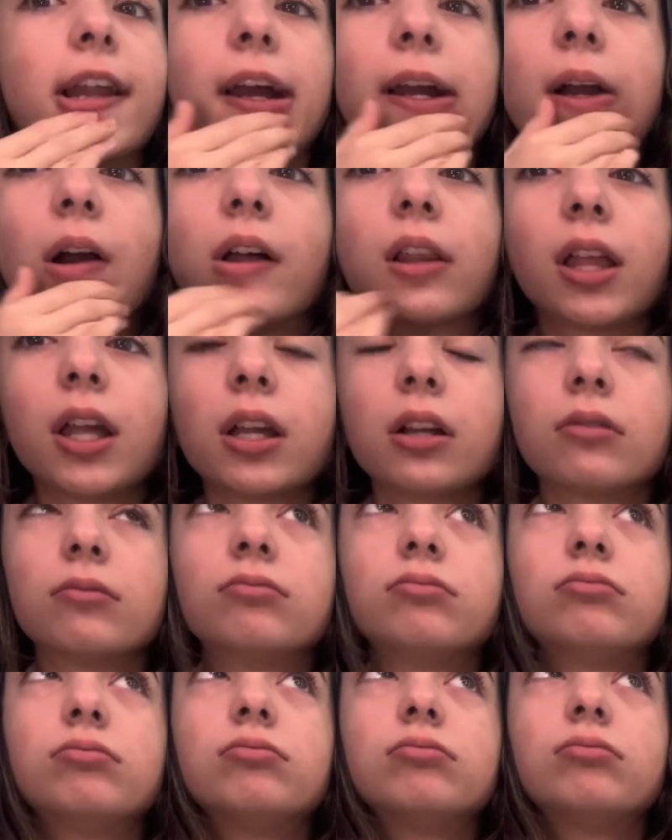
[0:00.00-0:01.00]
I got like
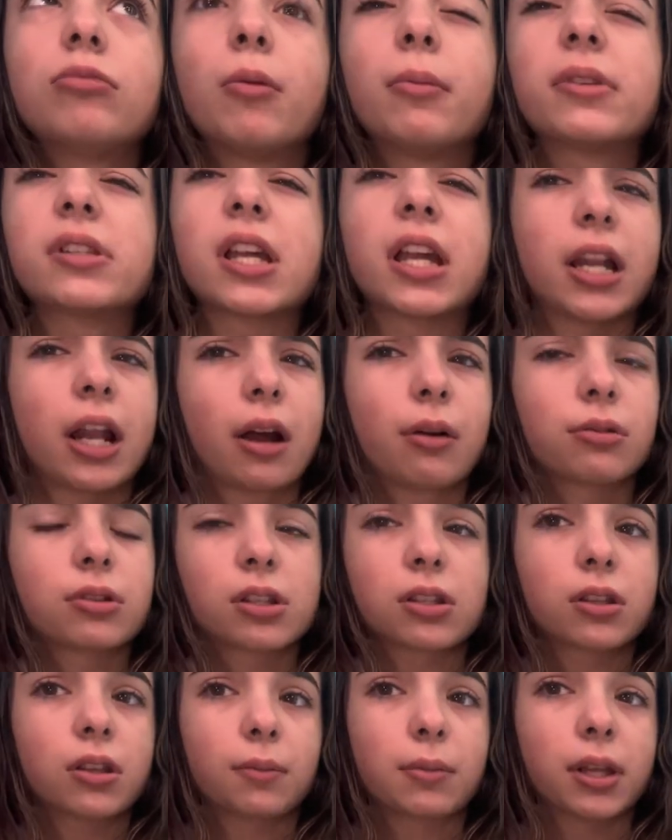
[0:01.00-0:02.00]
almost 8 hours
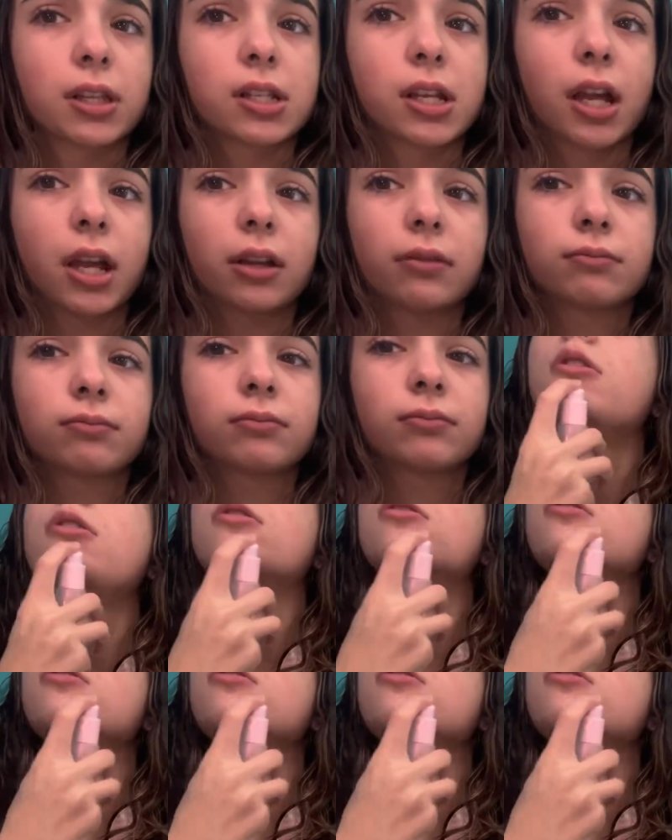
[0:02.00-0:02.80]
of sleep last night, which is